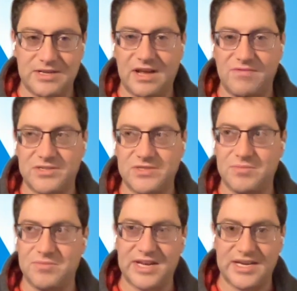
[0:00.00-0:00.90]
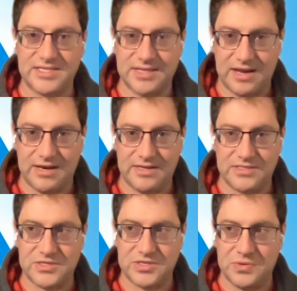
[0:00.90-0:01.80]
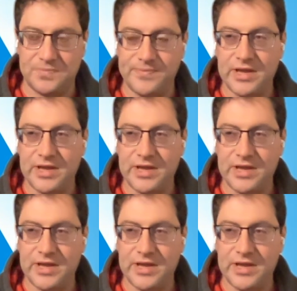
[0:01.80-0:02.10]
a lot of us are able to ask that, and so